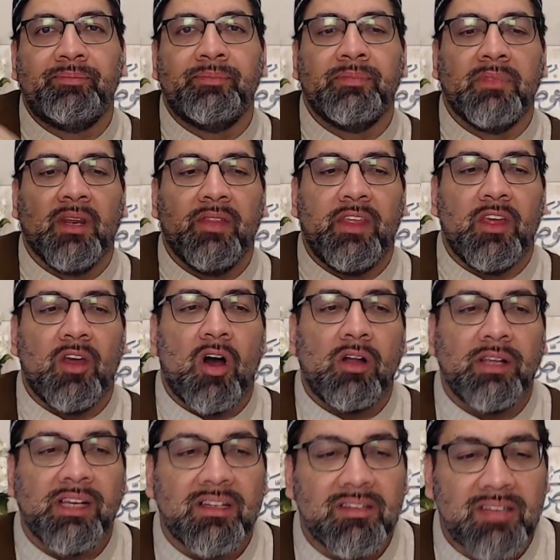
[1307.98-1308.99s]
They all
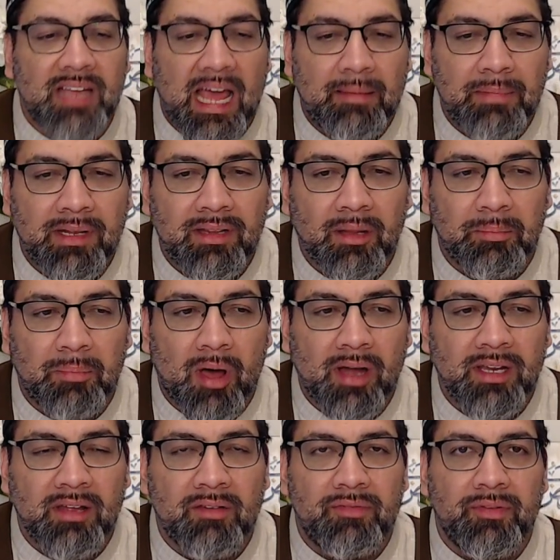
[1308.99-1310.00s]
examine the body
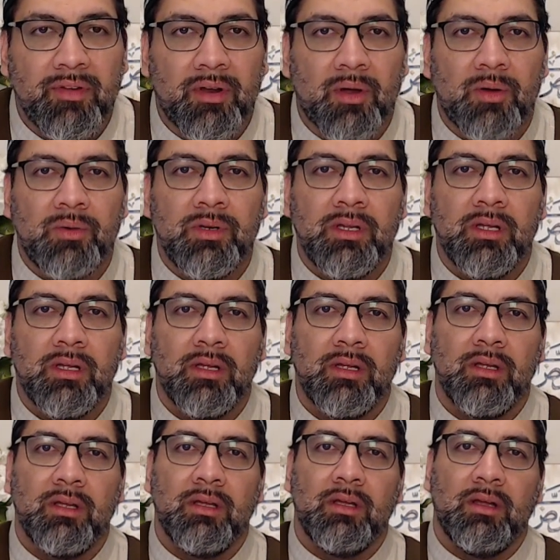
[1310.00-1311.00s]
of Fir'aun
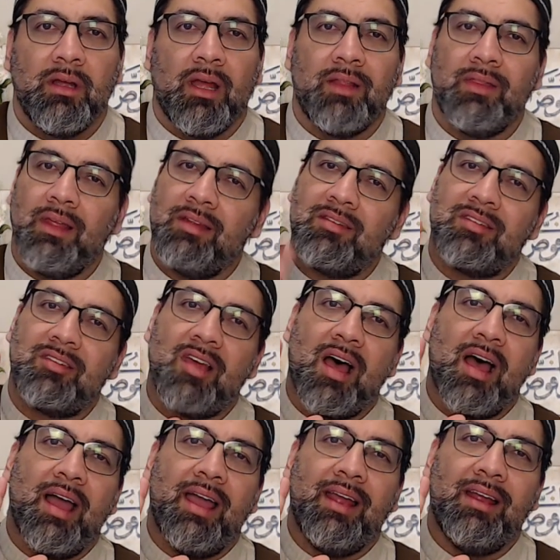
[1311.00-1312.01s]
and they
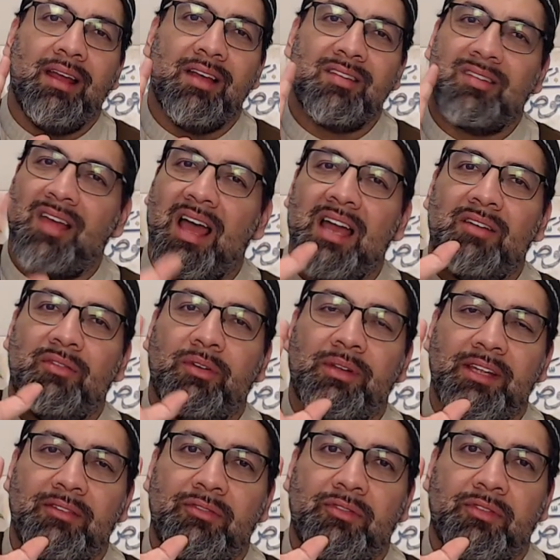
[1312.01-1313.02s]
sigh a sigh of
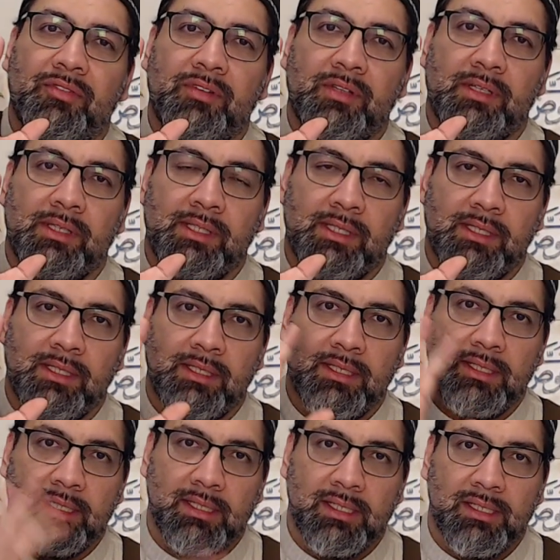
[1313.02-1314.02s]
relief.
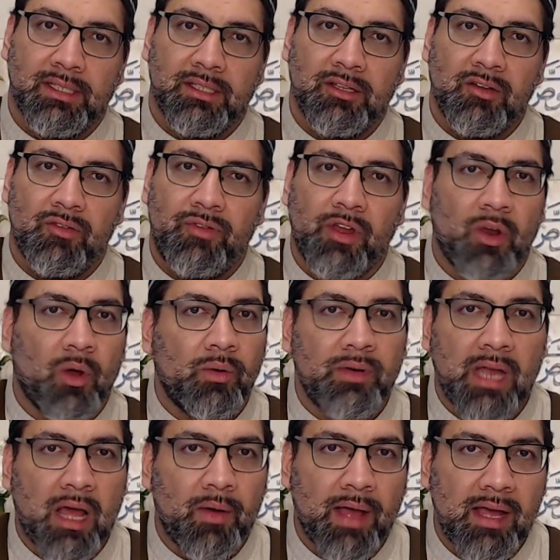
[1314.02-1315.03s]
Fir'aun
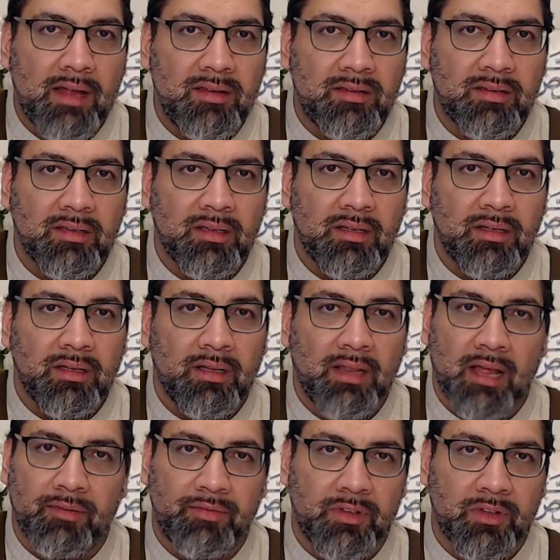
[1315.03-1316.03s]
now has
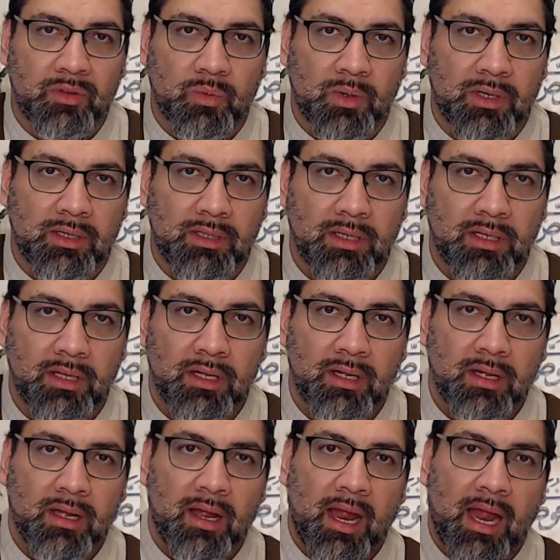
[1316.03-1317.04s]
left this world
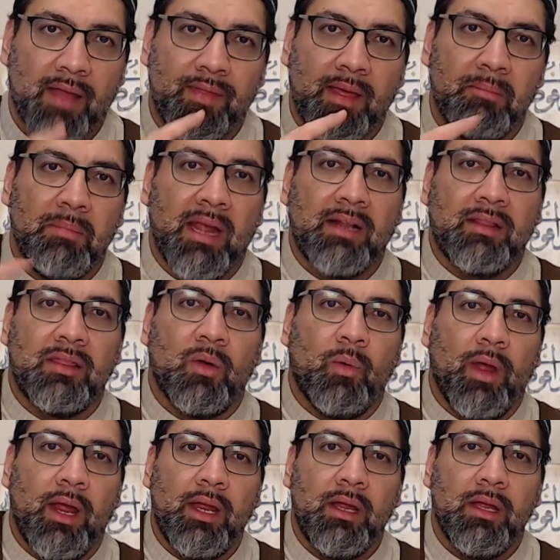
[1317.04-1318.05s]
and they make their
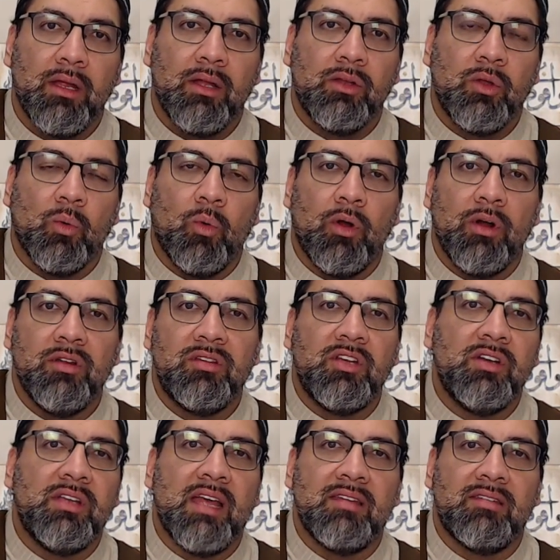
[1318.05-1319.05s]
way towards their
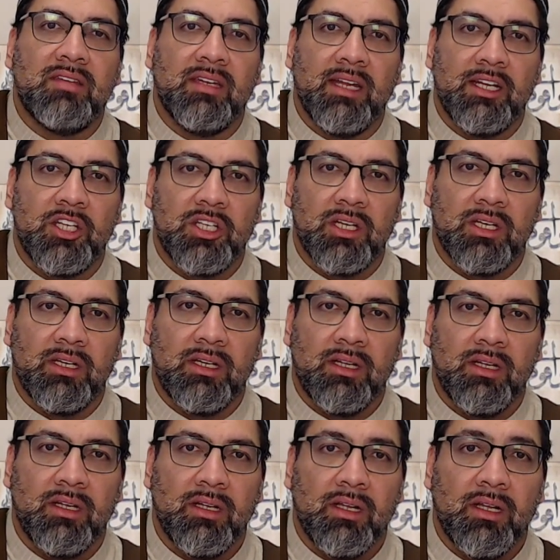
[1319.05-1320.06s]
destination.
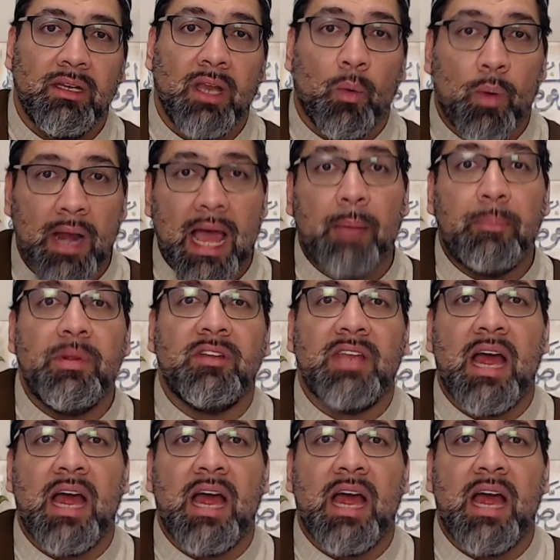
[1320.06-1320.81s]
Now what happens after